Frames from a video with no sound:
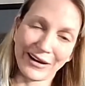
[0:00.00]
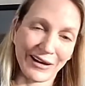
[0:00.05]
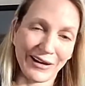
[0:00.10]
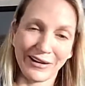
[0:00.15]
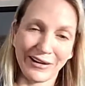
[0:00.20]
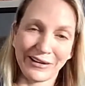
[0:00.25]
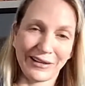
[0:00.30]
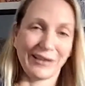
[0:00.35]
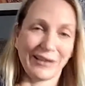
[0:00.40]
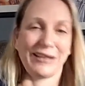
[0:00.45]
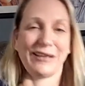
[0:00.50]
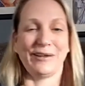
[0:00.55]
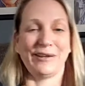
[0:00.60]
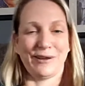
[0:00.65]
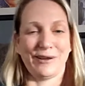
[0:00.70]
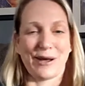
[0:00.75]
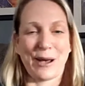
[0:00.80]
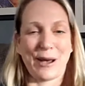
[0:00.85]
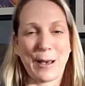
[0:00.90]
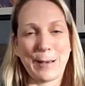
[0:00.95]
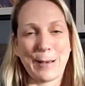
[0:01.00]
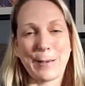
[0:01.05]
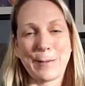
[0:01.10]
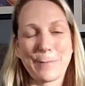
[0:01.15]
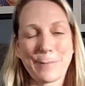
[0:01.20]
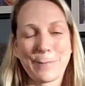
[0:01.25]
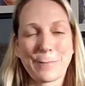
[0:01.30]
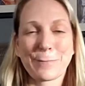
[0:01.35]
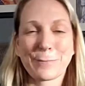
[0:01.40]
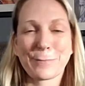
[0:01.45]
get these 3-month people,
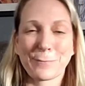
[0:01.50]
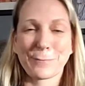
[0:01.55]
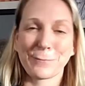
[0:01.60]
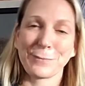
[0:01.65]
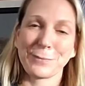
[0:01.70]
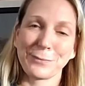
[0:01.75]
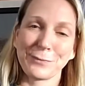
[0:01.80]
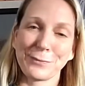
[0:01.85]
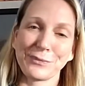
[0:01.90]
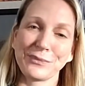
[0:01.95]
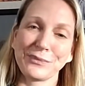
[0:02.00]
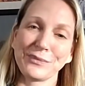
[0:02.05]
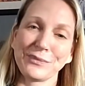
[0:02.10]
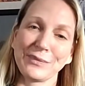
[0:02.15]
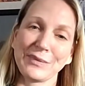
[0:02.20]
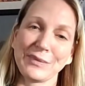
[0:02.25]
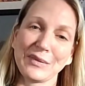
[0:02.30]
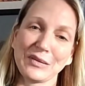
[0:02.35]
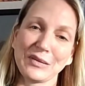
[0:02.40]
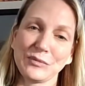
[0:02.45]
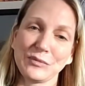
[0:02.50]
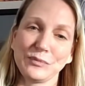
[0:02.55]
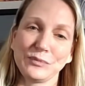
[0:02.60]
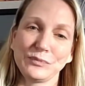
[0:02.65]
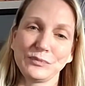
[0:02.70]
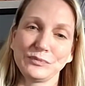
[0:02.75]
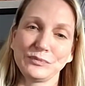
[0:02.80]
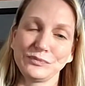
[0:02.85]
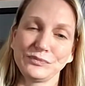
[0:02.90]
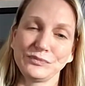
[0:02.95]
a year, and you're like, I got
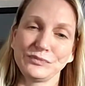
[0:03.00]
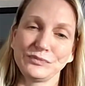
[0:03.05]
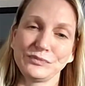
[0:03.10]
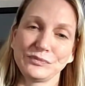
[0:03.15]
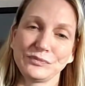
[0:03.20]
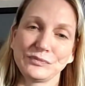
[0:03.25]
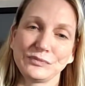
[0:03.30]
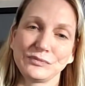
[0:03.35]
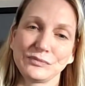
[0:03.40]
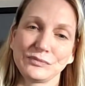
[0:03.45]
this.